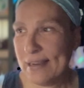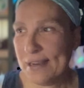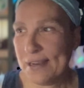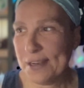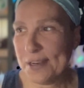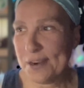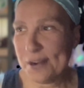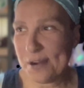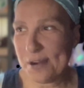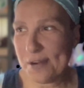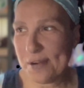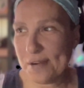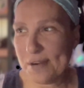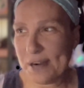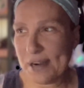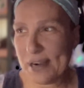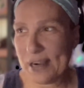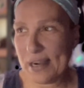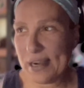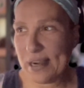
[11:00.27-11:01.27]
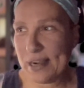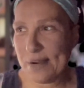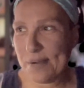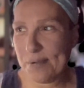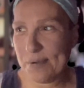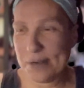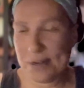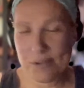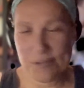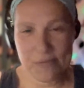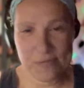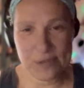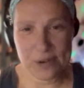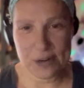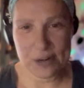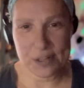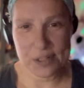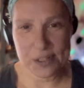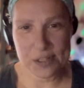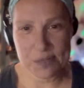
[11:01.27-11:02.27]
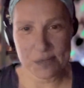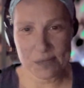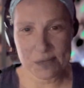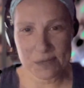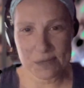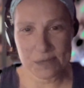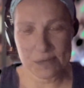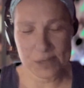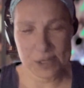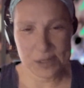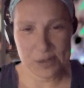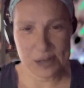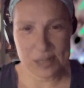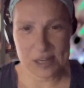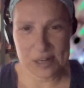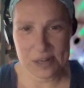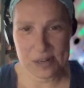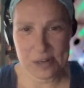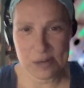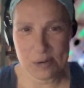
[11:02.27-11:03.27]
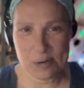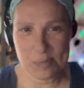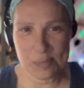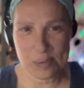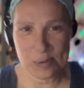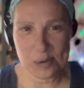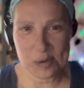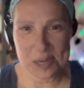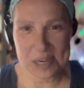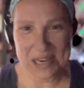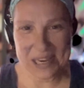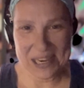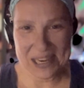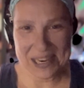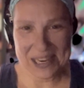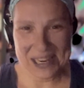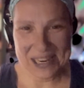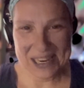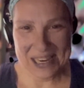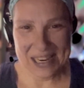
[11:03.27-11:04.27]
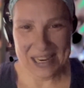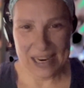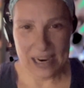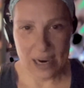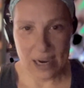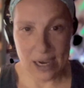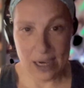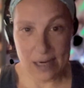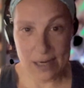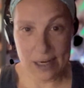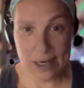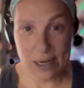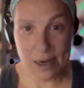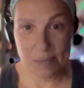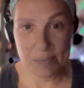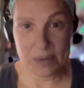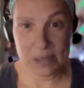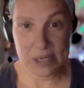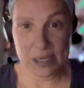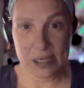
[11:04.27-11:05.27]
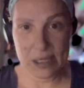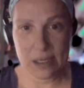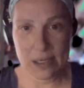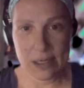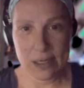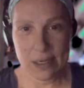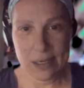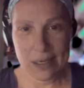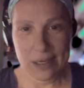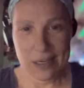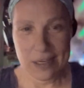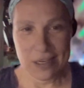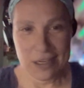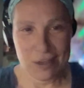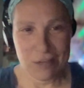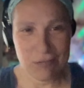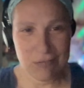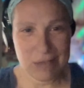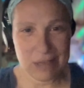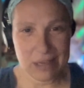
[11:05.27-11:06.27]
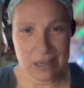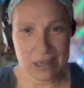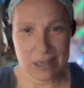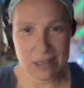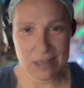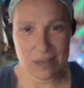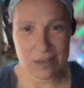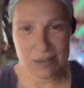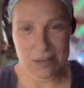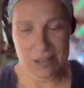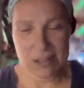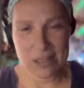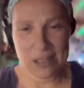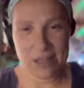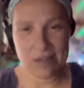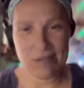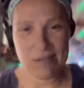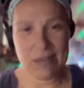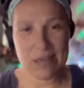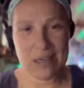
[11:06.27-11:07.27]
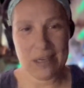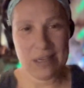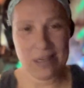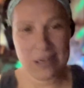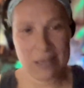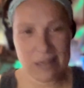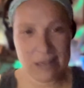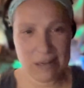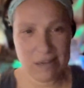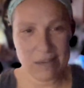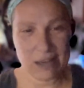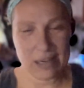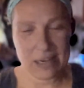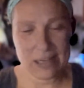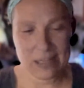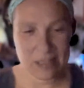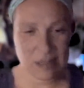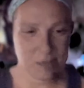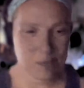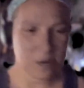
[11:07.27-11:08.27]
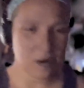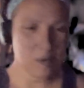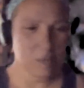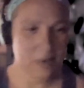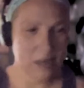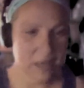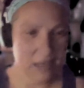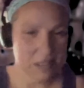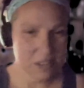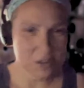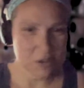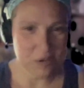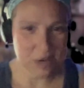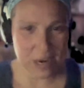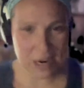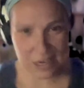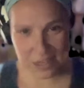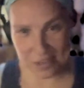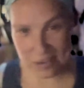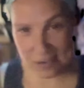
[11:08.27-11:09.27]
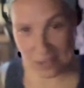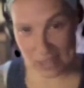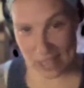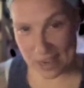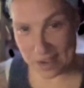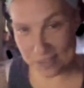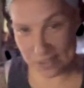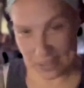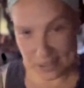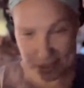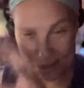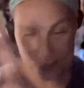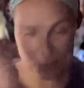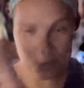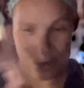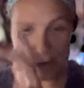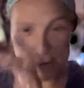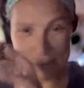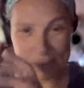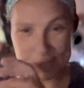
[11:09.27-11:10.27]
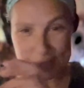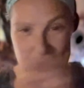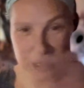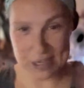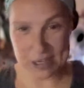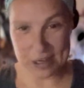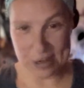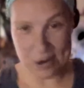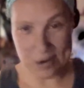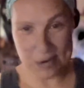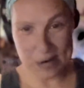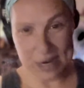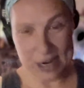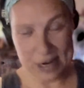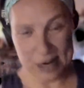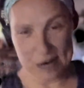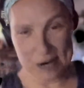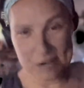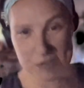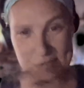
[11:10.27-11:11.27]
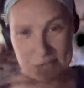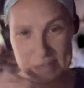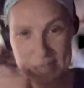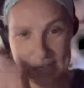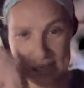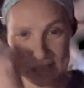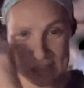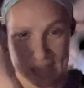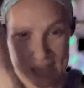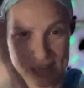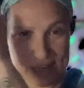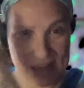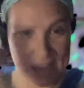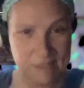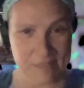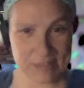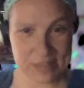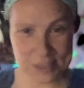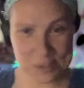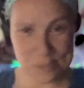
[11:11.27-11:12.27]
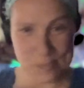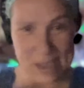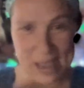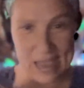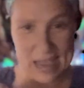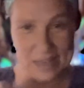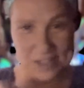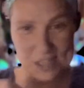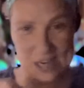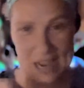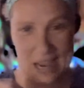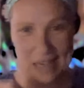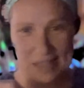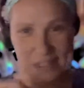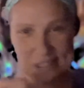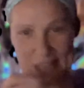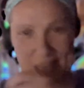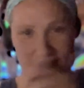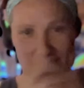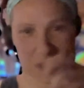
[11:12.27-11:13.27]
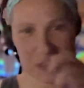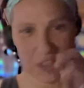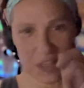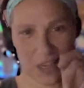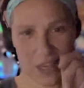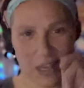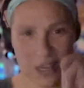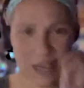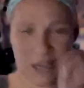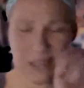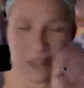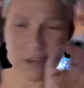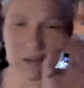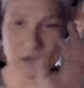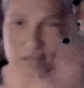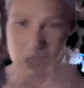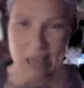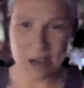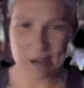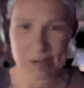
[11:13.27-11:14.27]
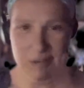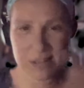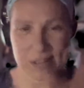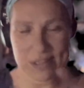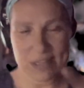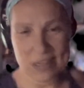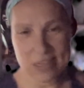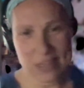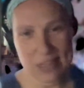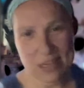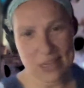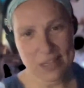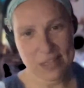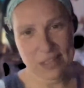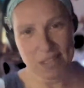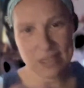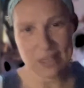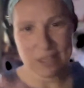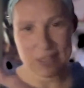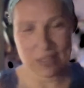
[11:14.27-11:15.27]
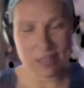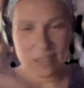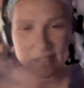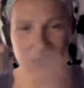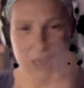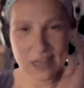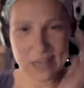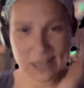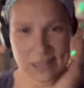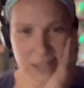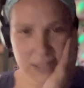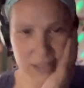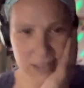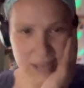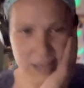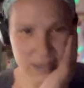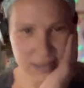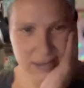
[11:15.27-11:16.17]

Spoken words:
you know, when you get a new employee at a company, usually you get, you know, the IT department gets, okay, they're allowed this groups. They can go here. They can have this badge access. They're allowed to see this, this, and this.